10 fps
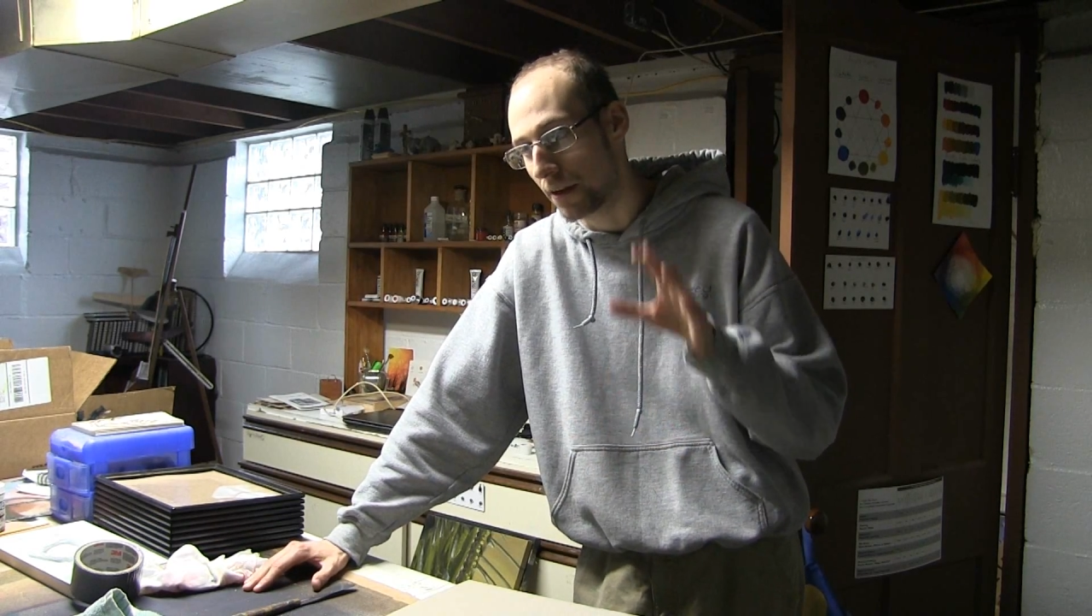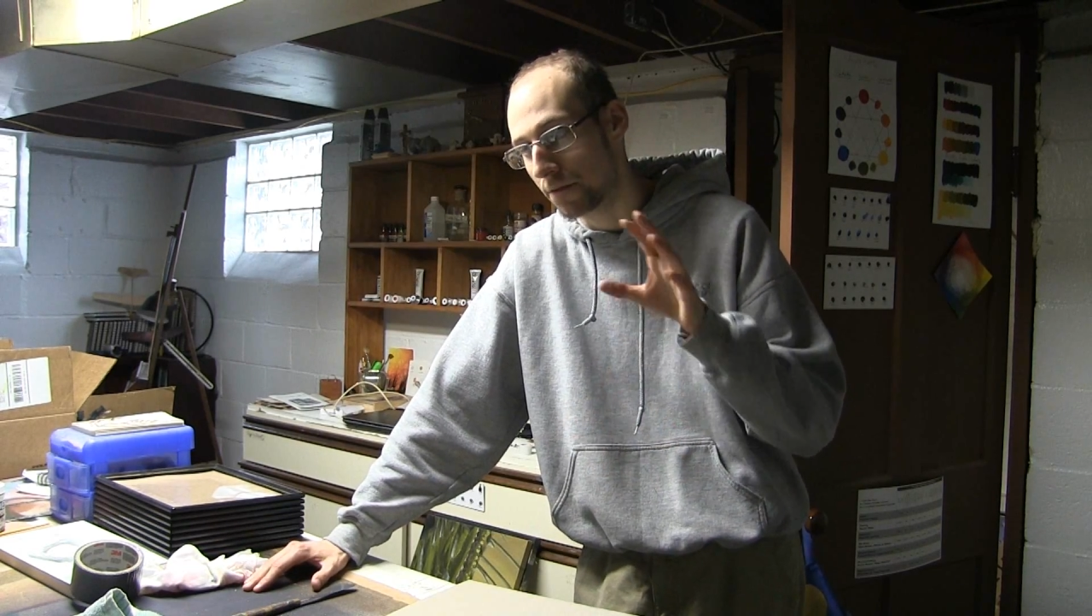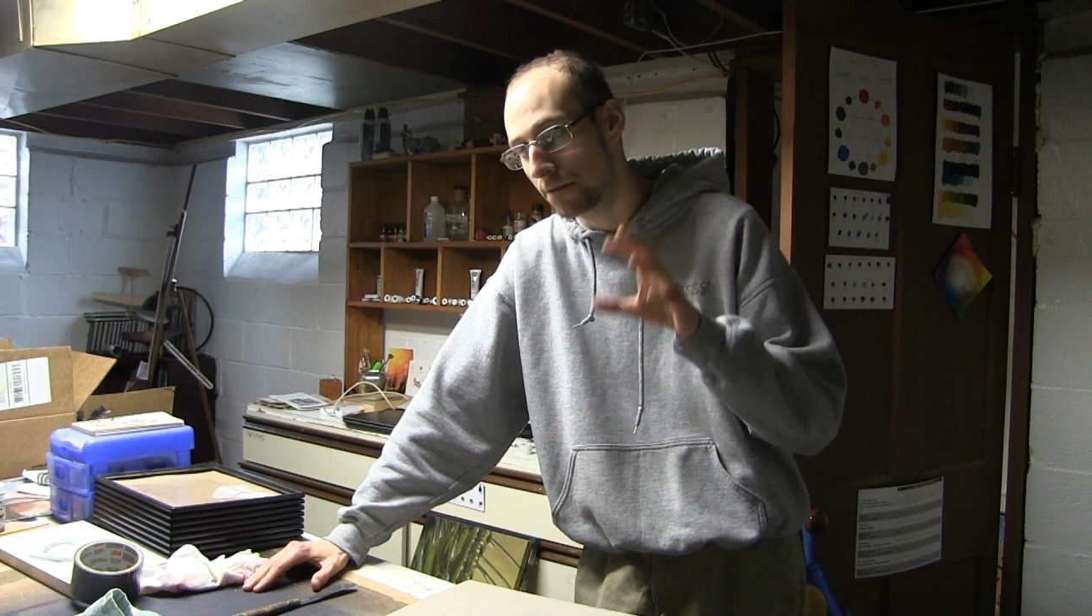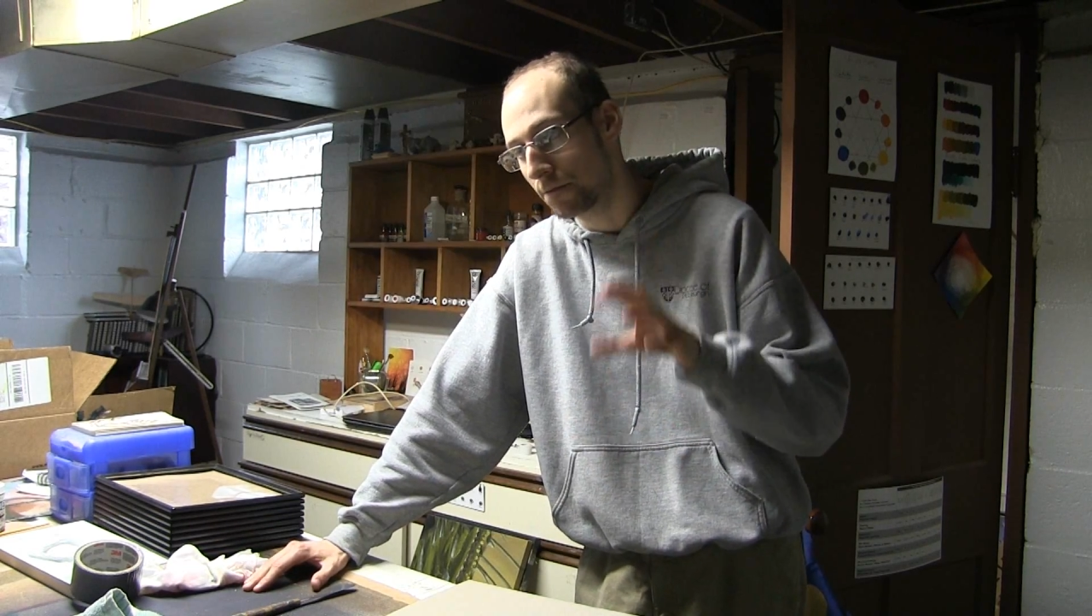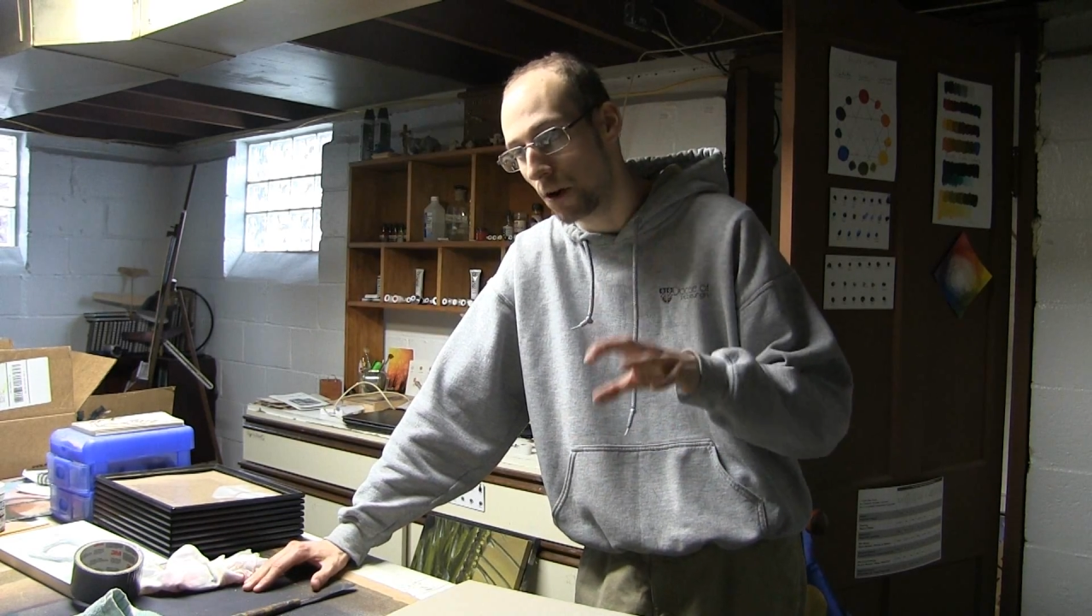a
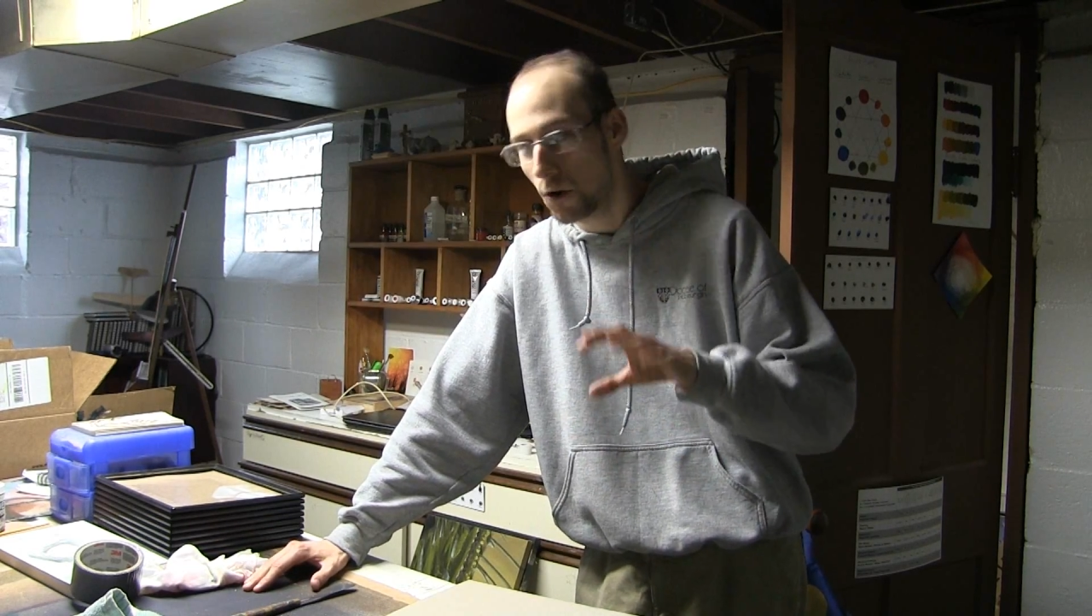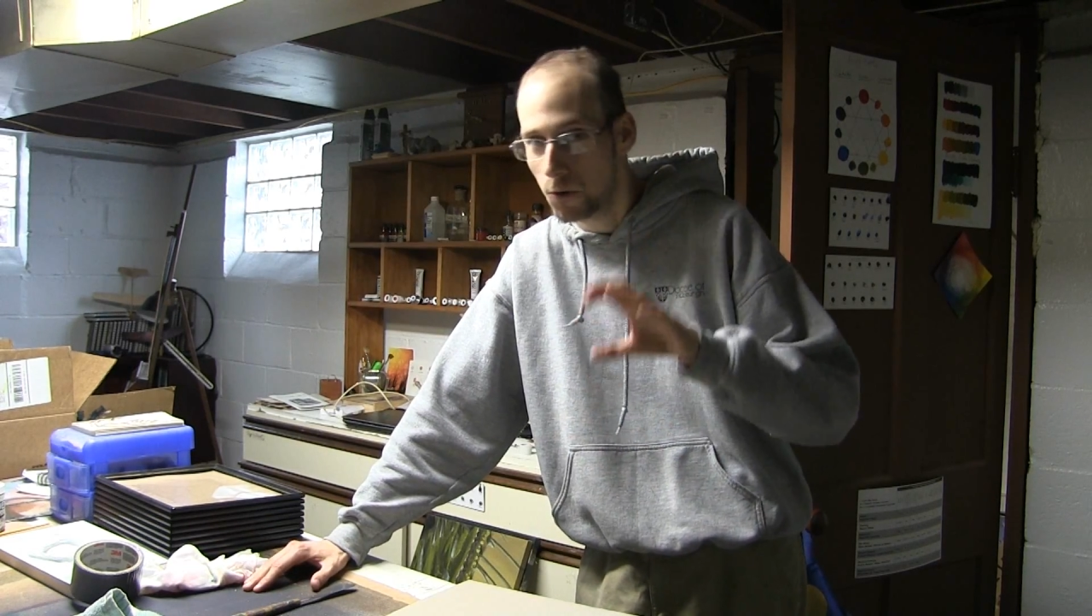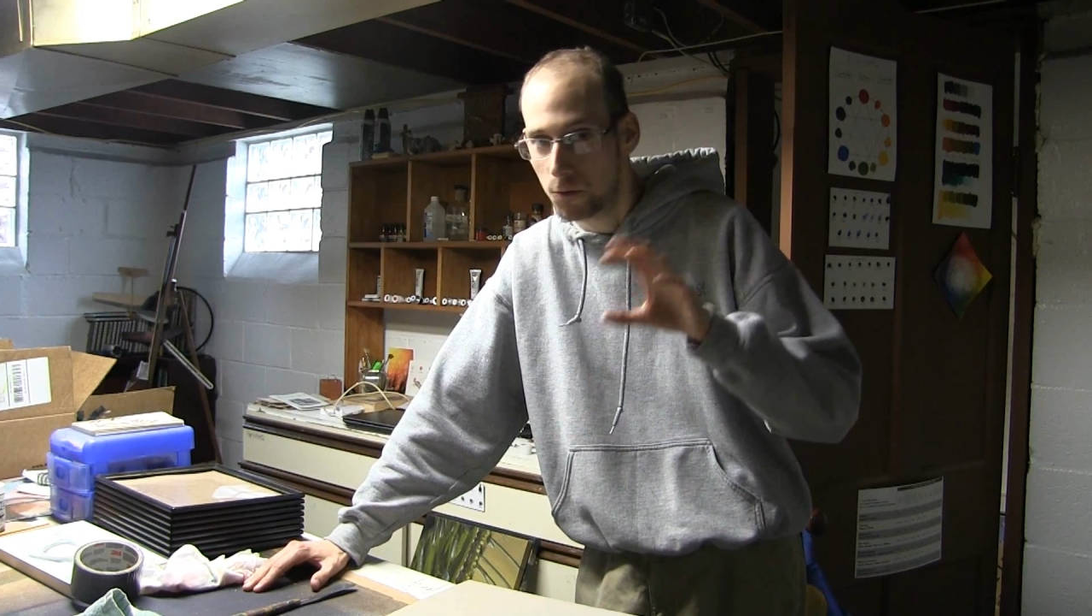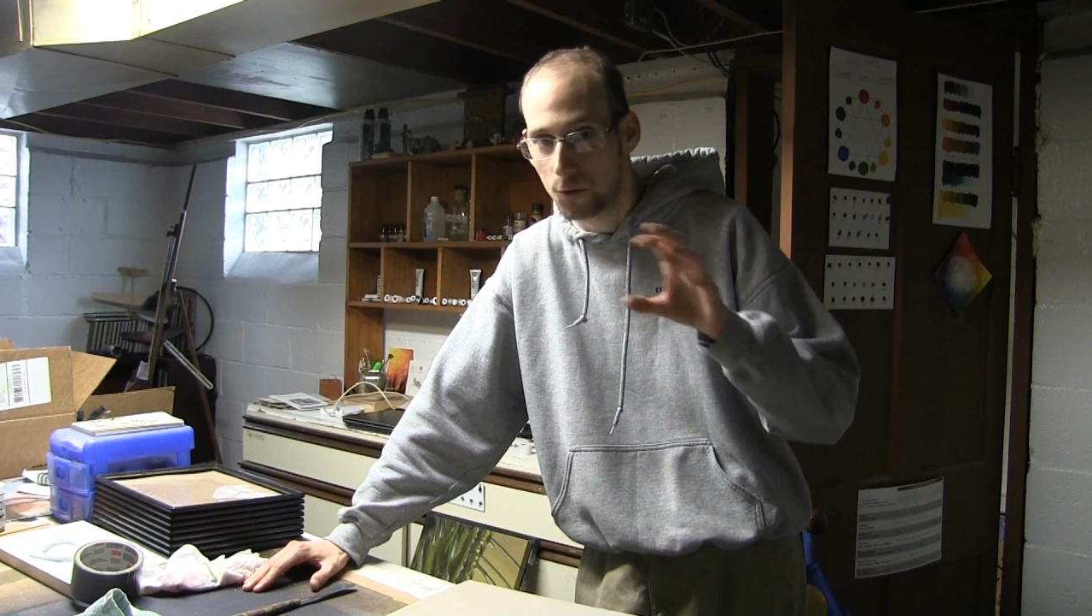faux